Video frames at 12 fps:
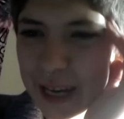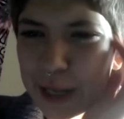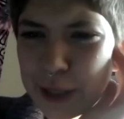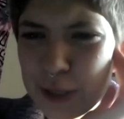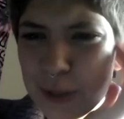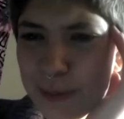
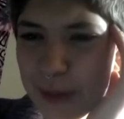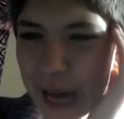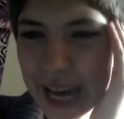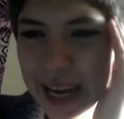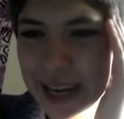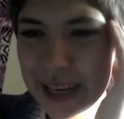It's so no.
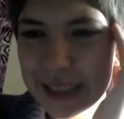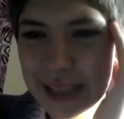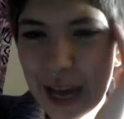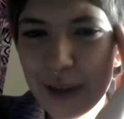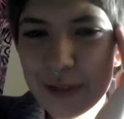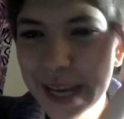bad because
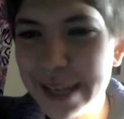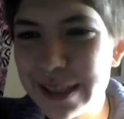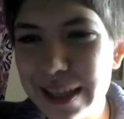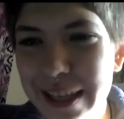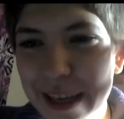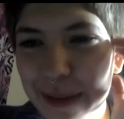I was actually
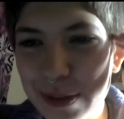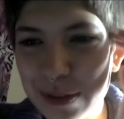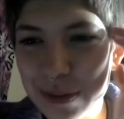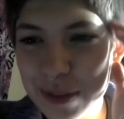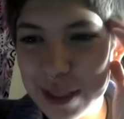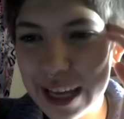thinking about
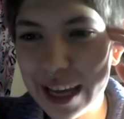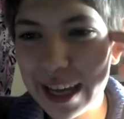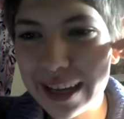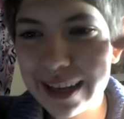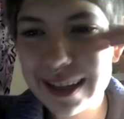doing that.